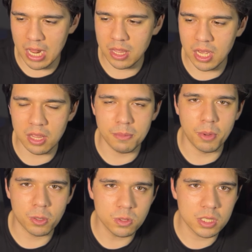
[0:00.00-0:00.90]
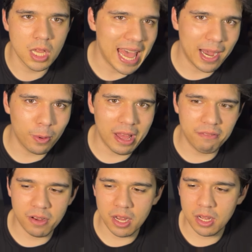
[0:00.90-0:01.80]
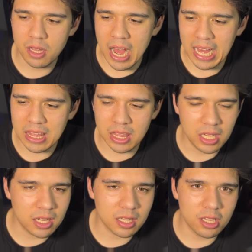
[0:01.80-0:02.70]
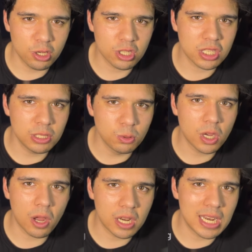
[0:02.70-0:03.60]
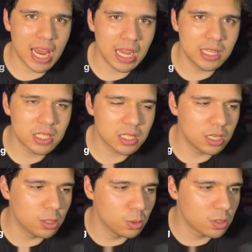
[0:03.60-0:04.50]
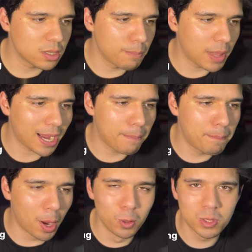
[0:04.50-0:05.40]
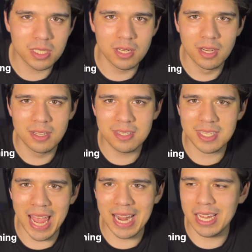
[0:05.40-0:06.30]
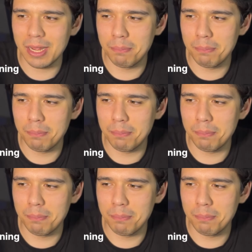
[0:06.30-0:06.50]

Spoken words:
and the other models. However, I think you're still going to need to do some like post scanning